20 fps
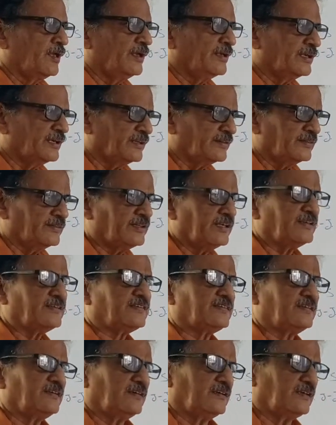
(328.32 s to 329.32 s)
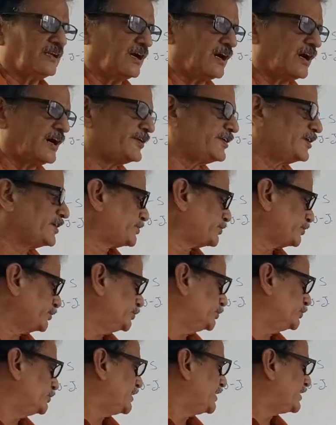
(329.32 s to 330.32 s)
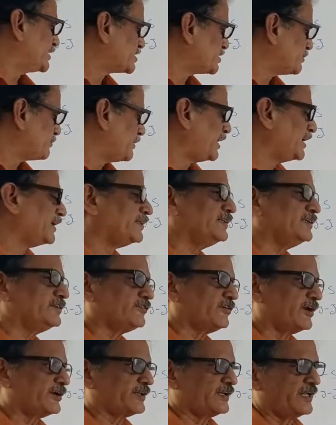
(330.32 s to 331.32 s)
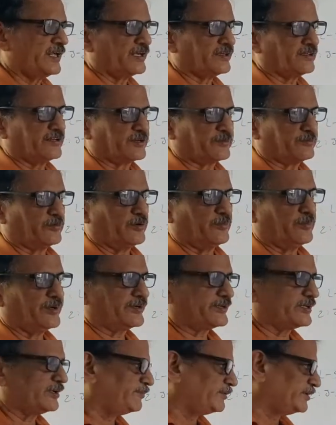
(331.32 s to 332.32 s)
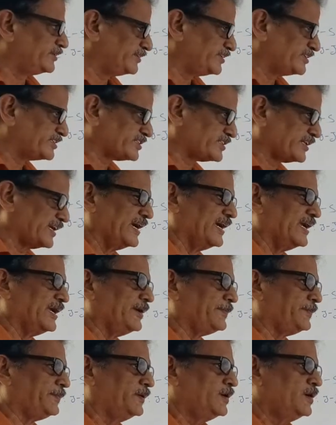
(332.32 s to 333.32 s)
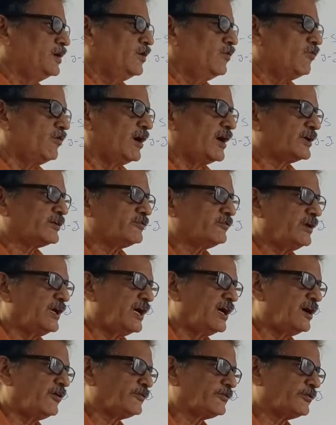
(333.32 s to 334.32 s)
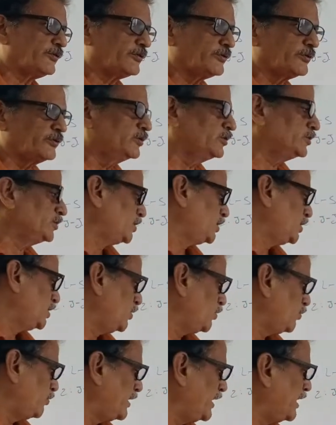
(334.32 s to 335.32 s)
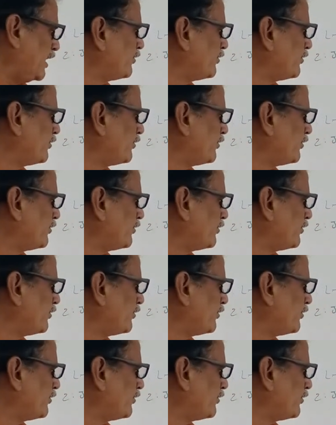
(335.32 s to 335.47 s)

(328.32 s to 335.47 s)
In order to estimate the total angular momentum in this type, what we have to do? We